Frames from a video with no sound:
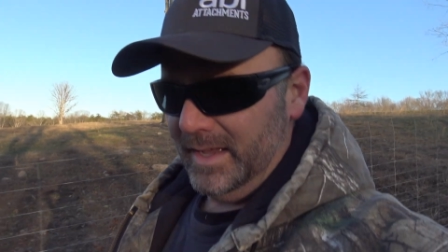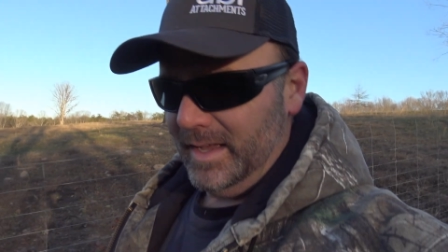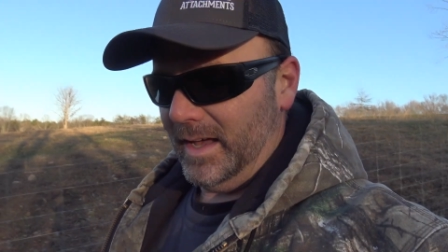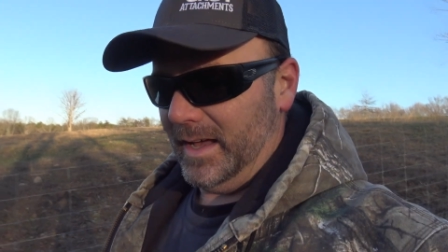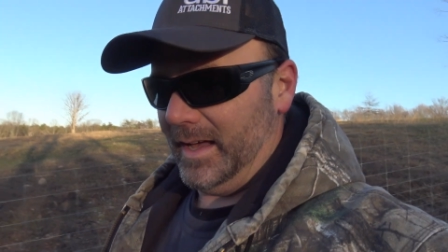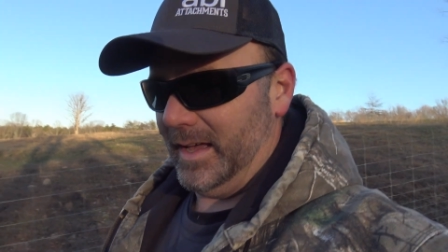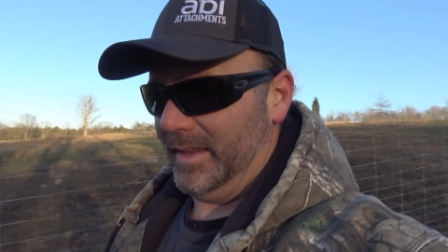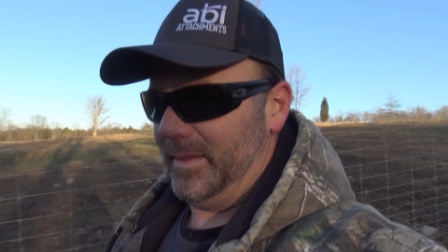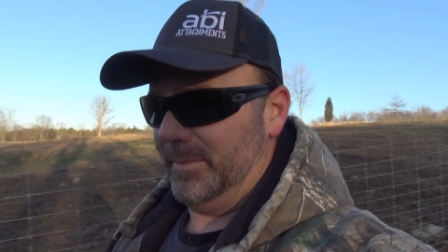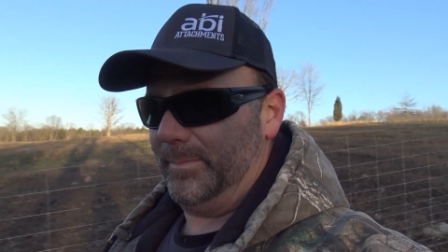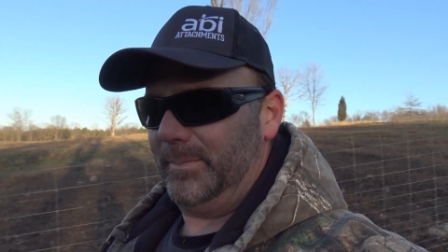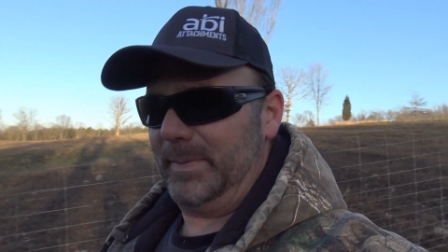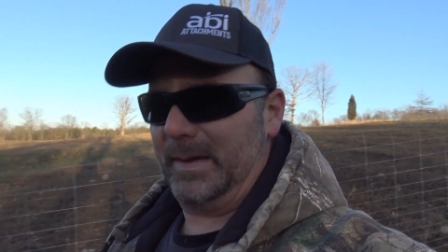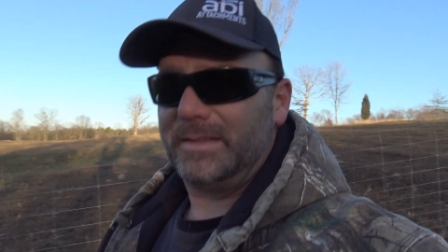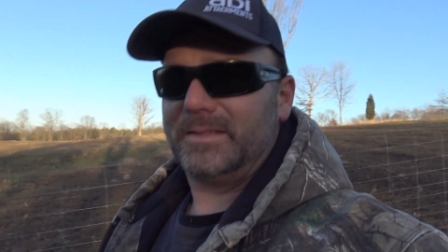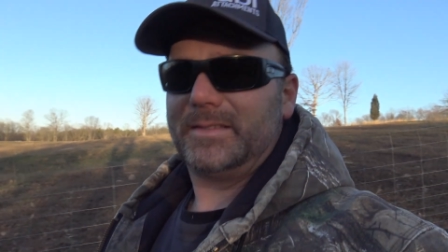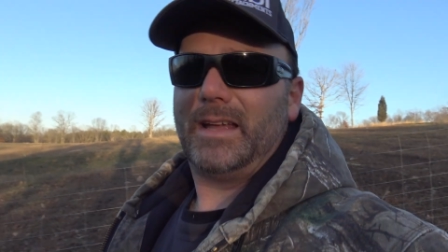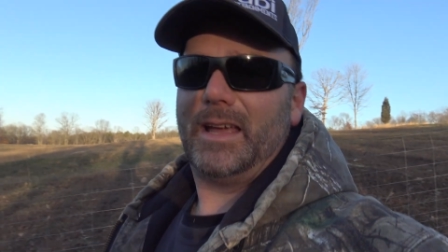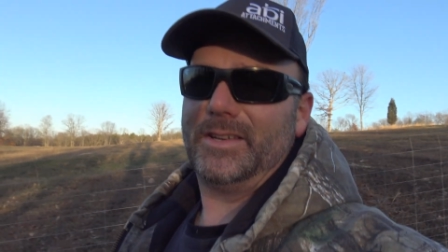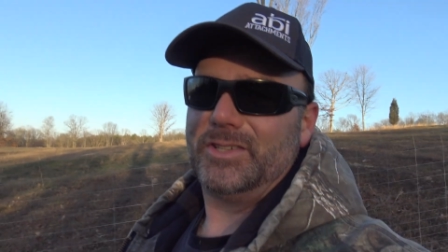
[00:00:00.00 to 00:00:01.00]
Uh, the
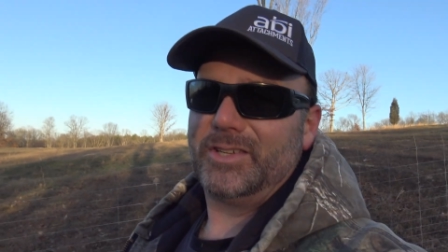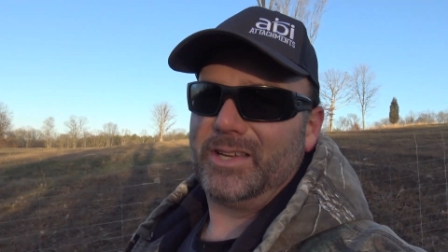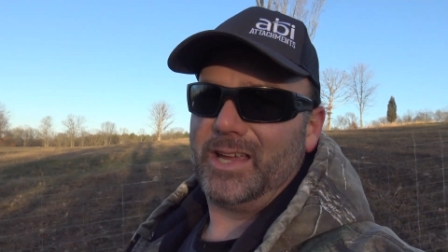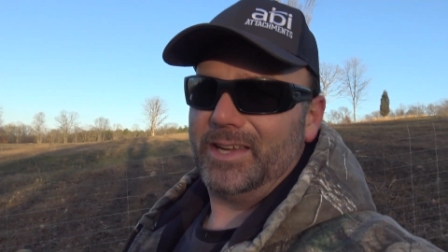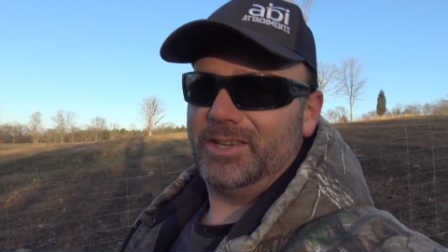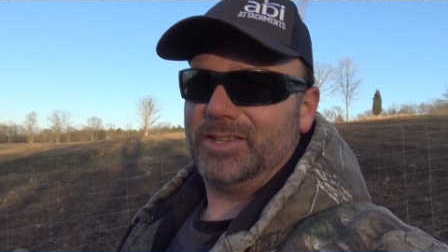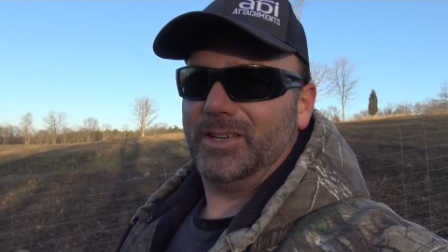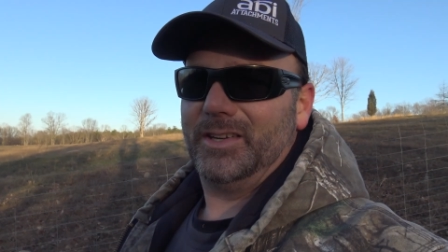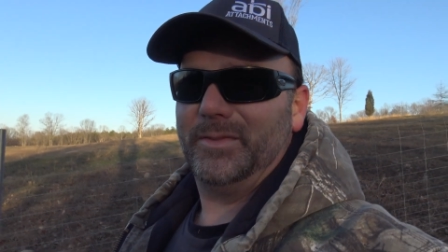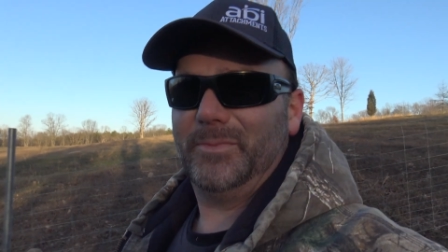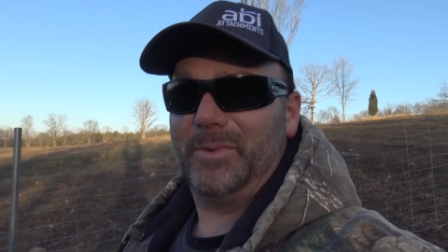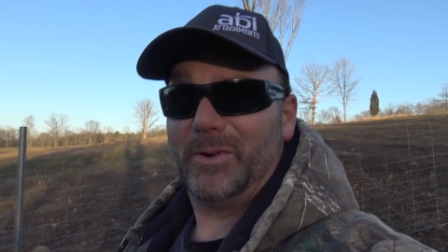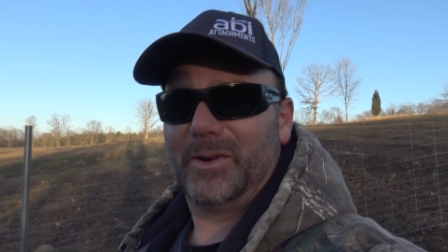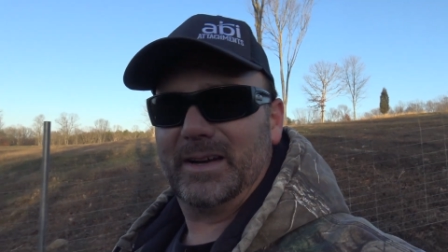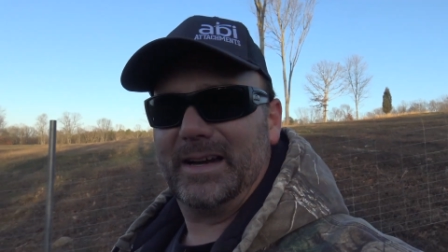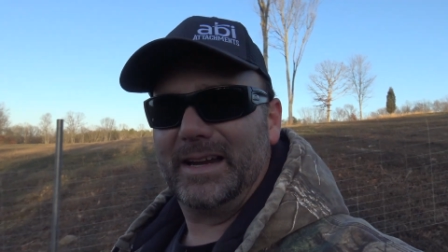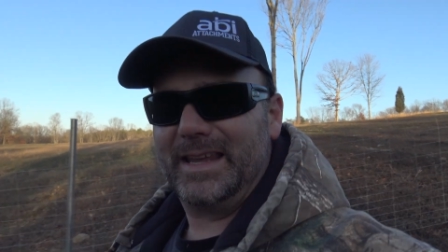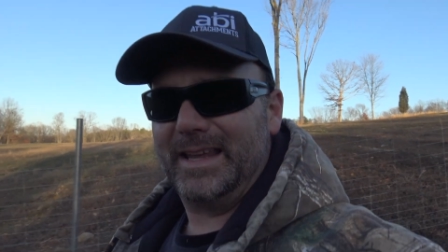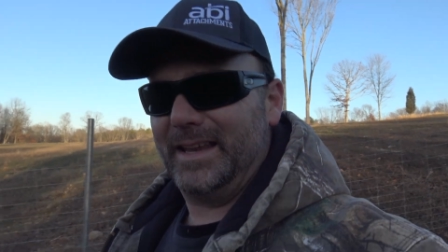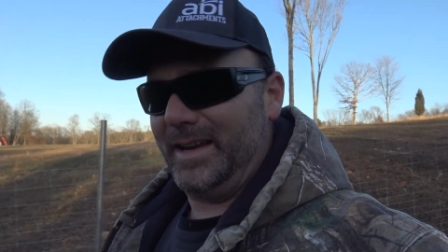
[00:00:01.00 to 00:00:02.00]
best education we're
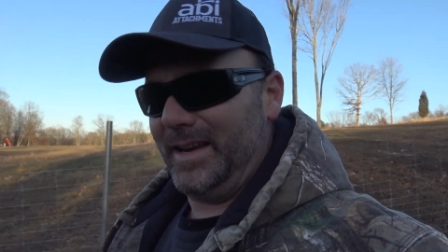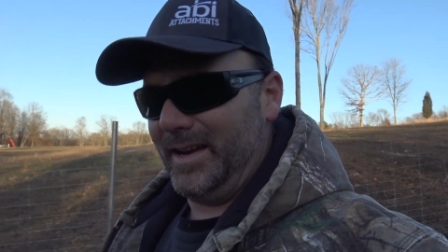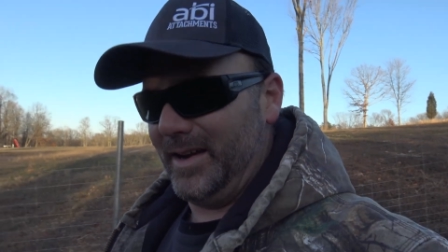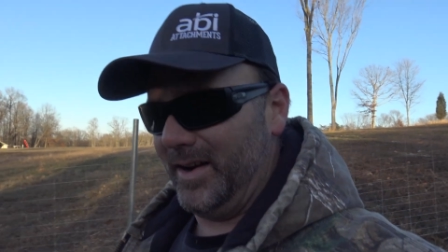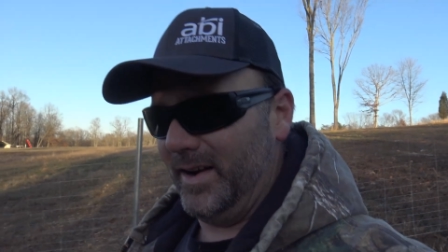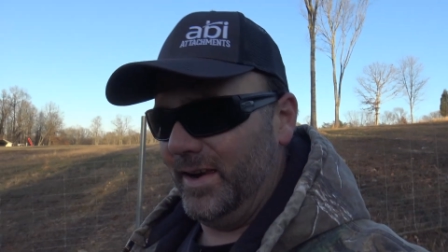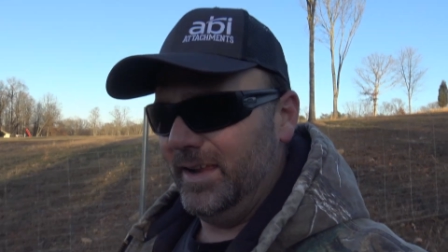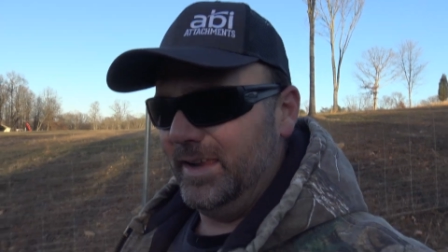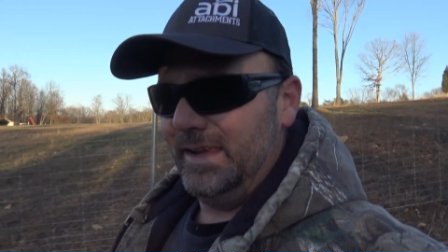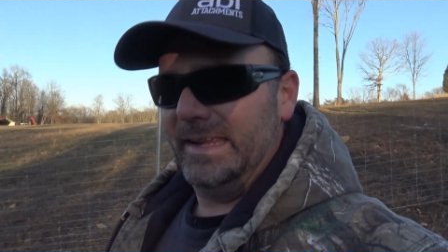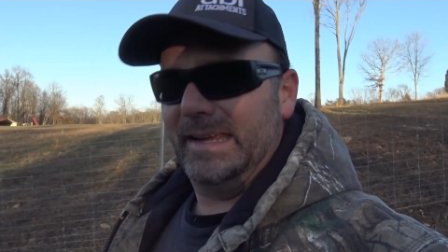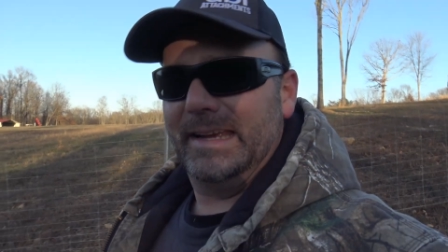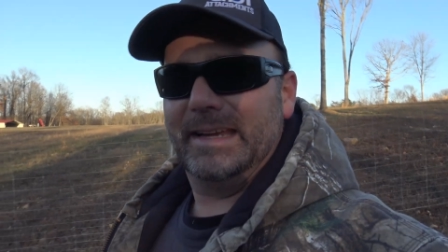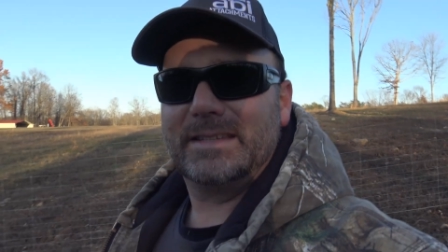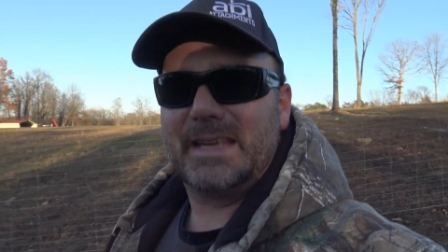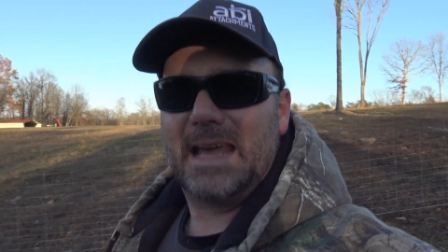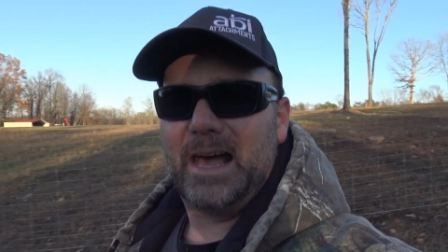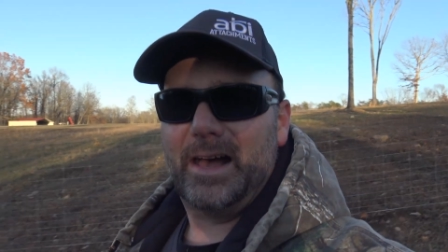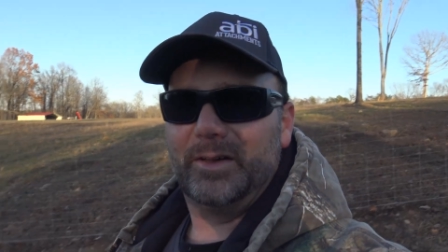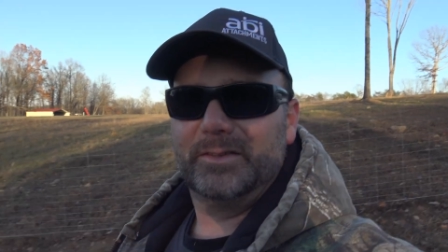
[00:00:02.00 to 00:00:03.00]
going to get here
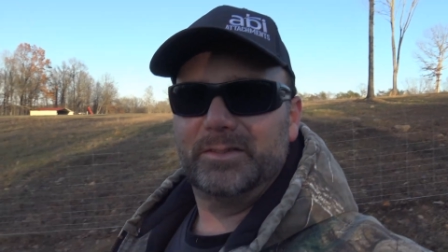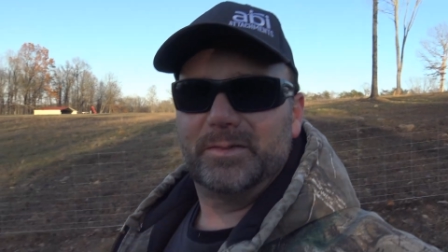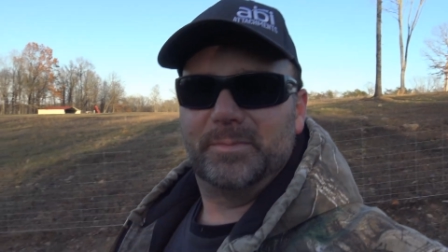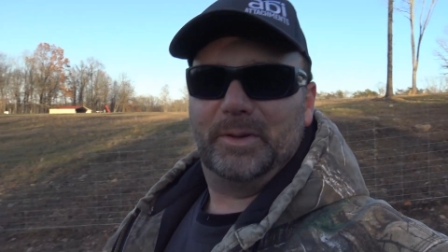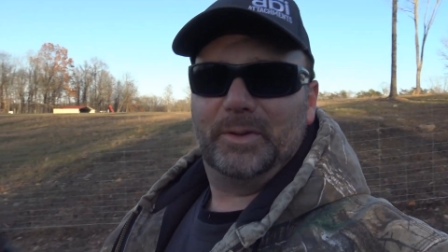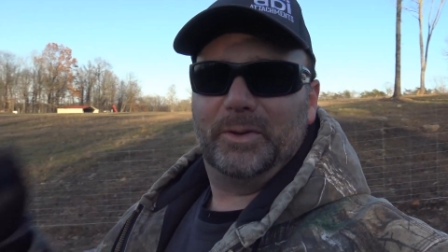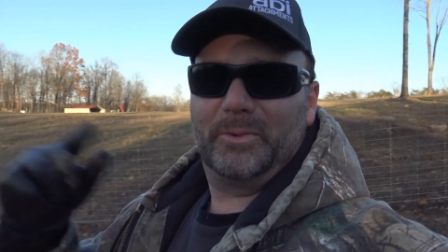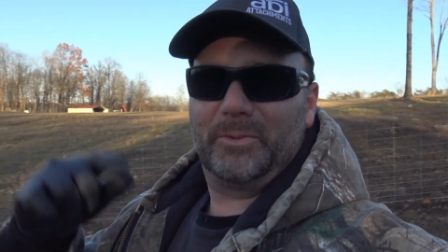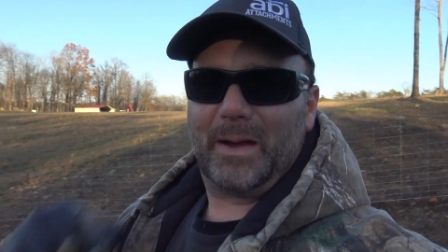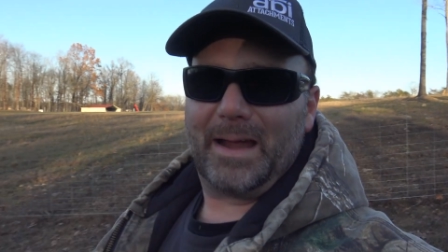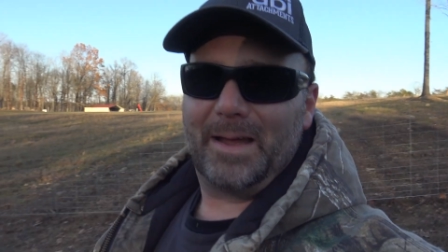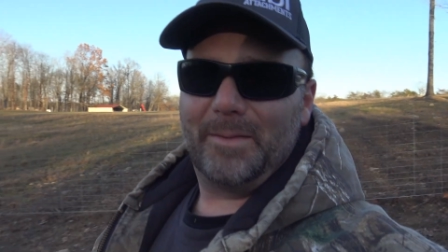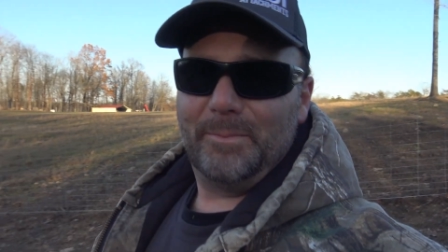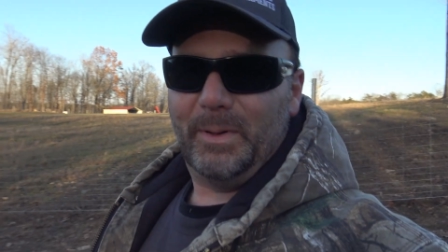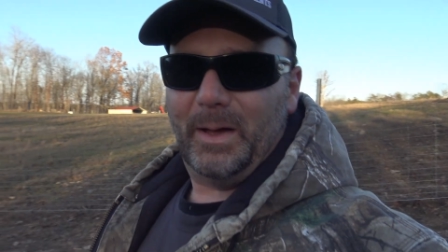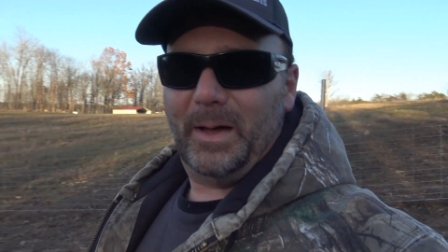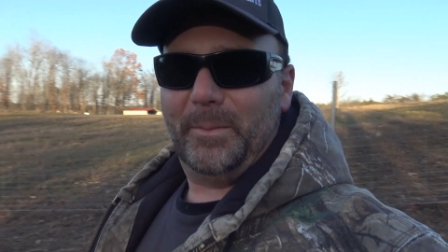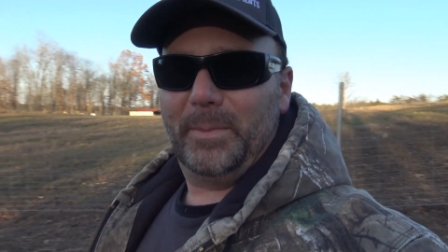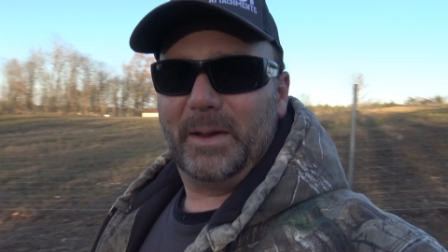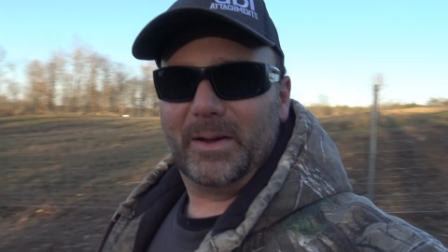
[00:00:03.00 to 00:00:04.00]
is how to build a ram
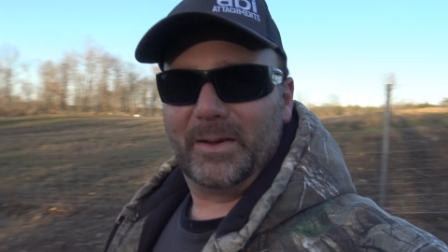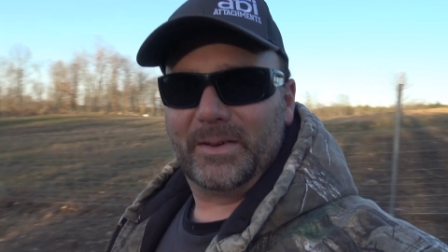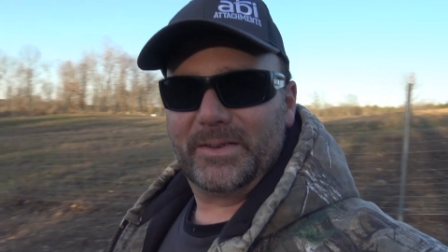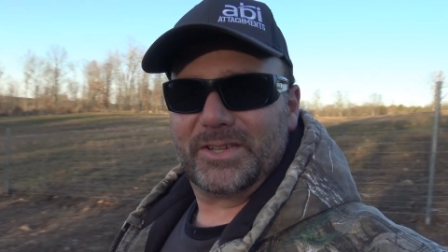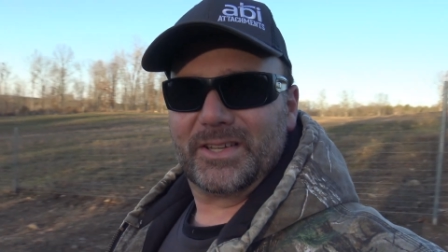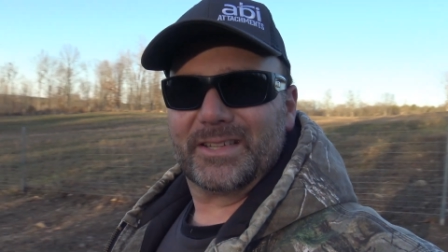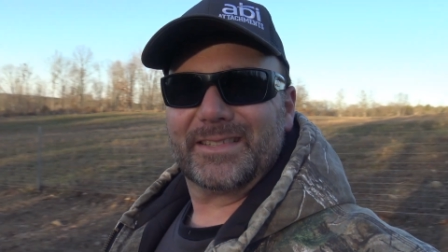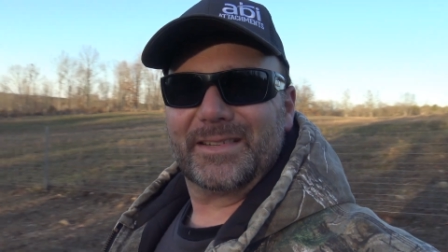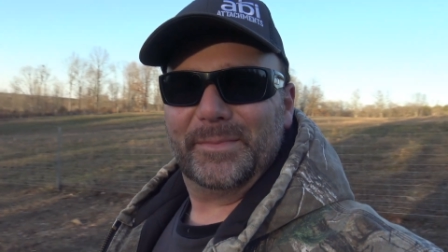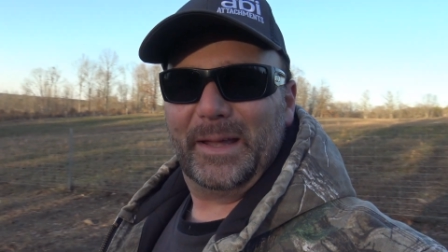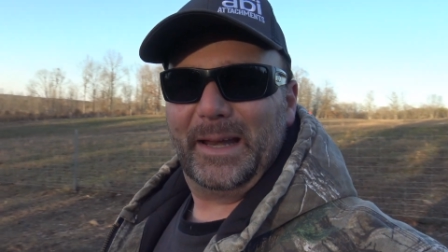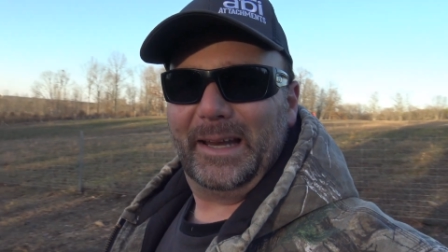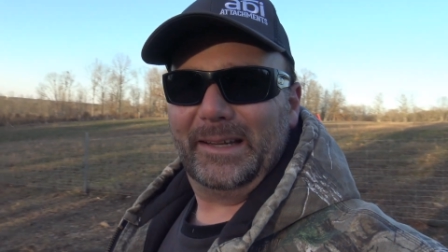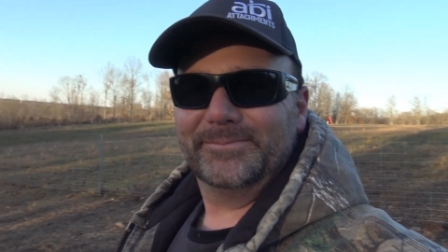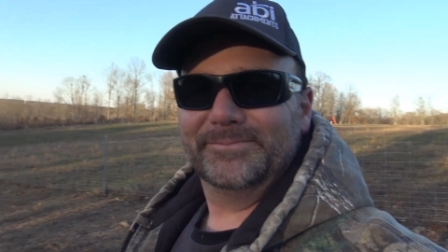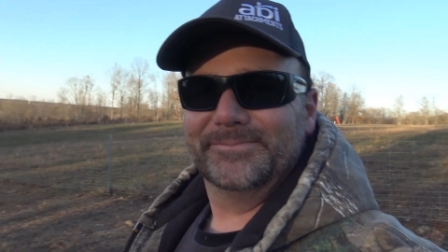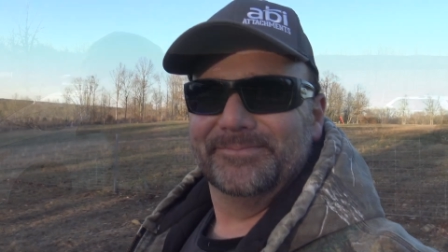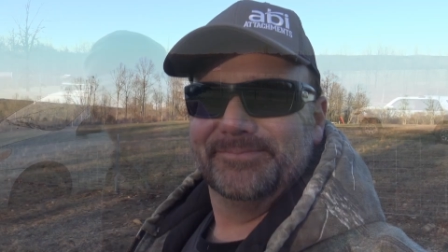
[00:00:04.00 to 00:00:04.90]
pump here in just a minute.